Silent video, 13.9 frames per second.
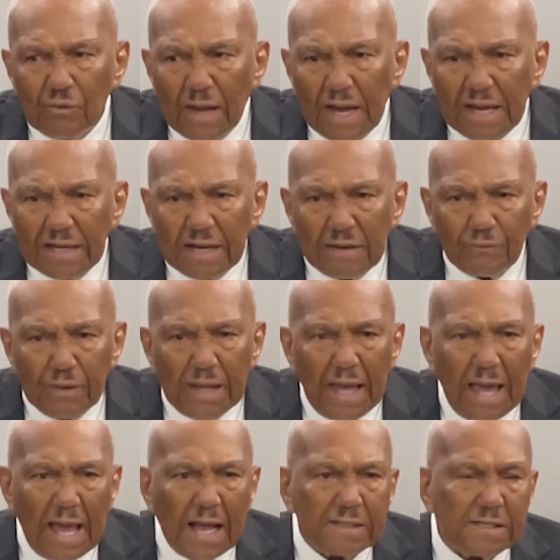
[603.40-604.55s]
hate, and we
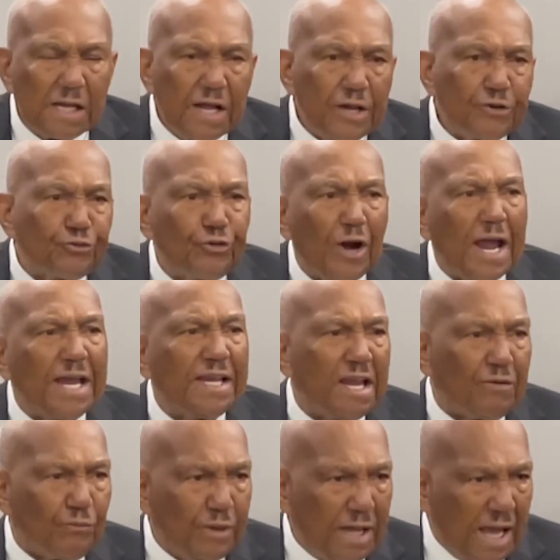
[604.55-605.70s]
had
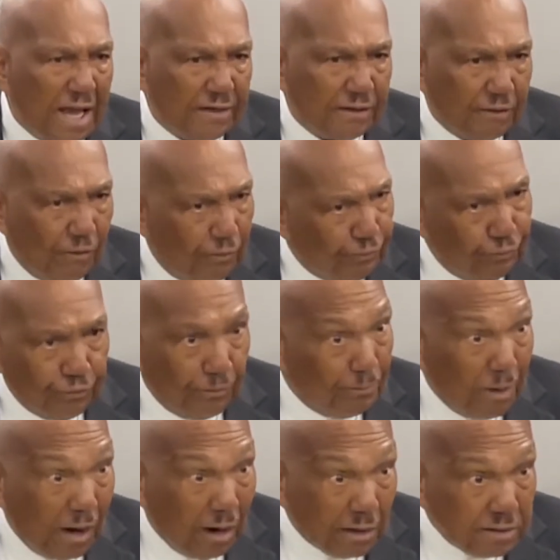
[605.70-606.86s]
training we had to go through the
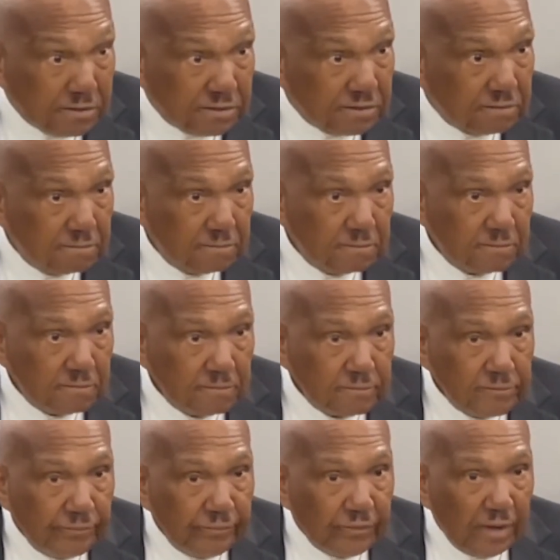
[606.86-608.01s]
march.
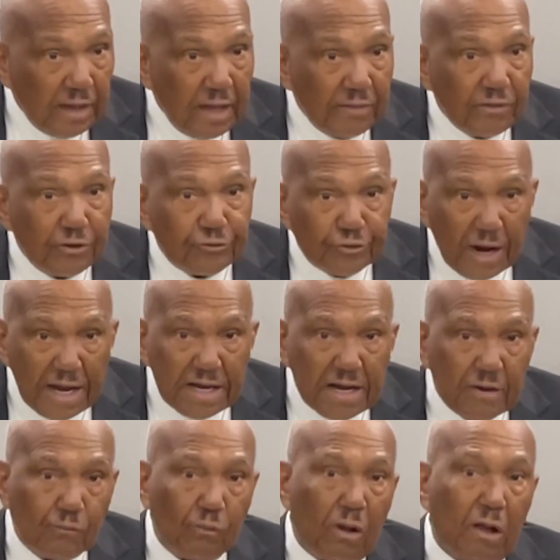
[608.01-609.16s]
And the
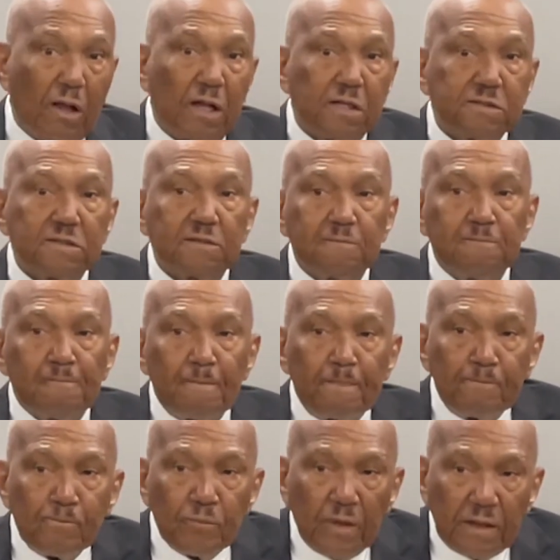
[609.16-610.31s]
training was,
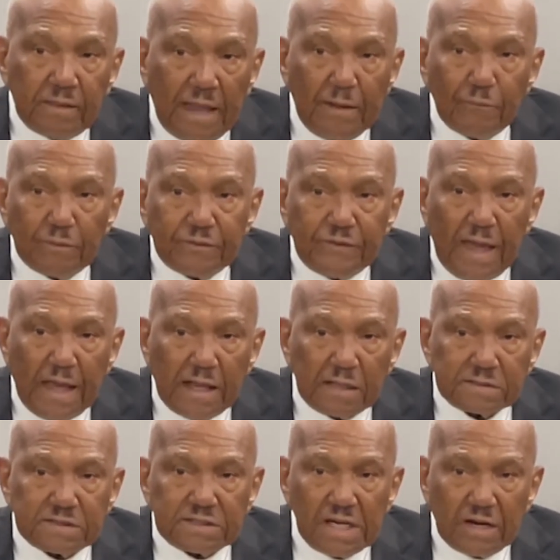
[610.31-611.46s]
they would take a
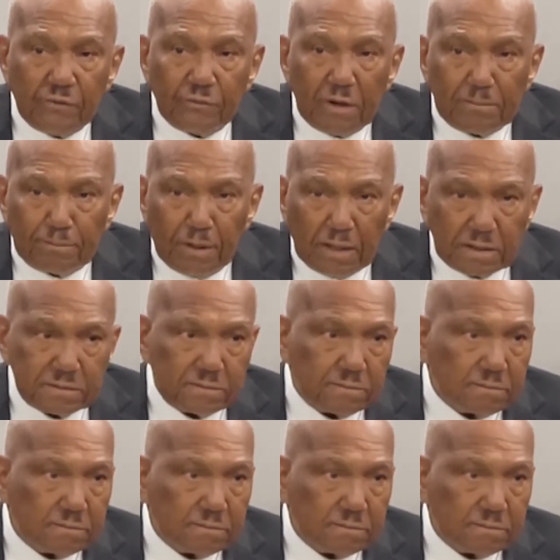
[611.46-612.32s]
cigarette butt,